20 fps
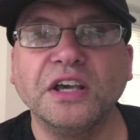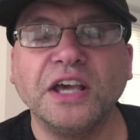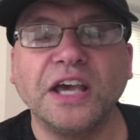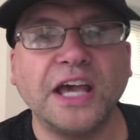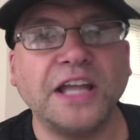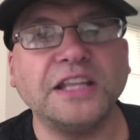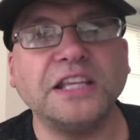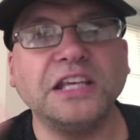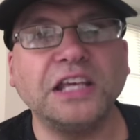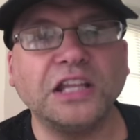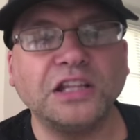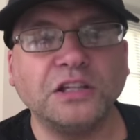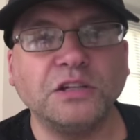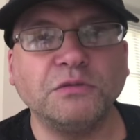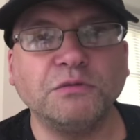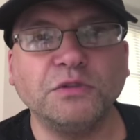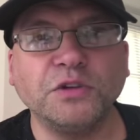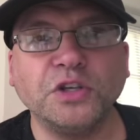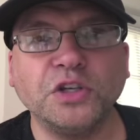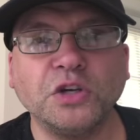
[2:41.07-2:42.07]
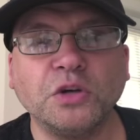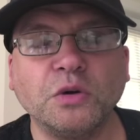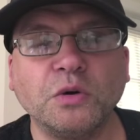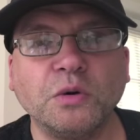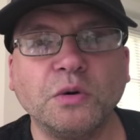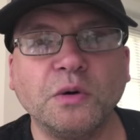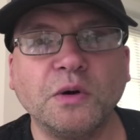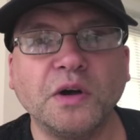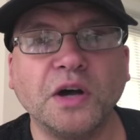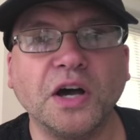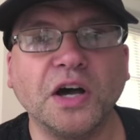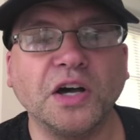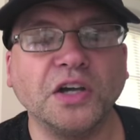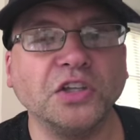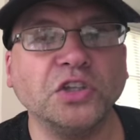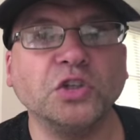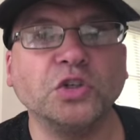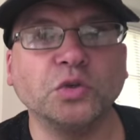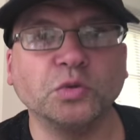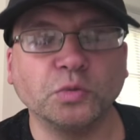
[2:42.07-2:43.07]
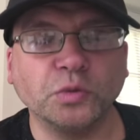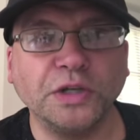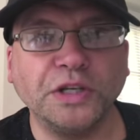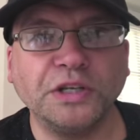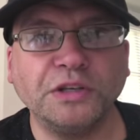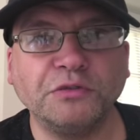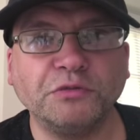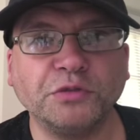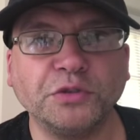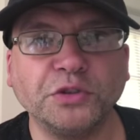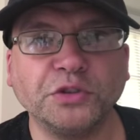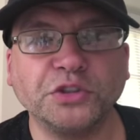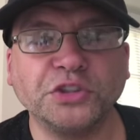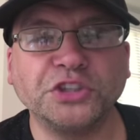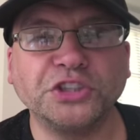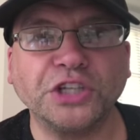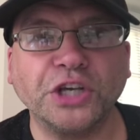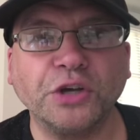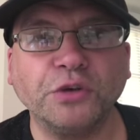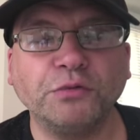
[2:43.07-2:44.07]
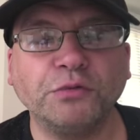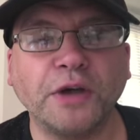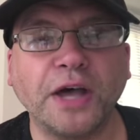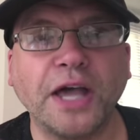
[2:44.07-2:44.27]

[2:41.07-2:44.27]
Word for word: At the end of the video, uh, you could read it for yourself.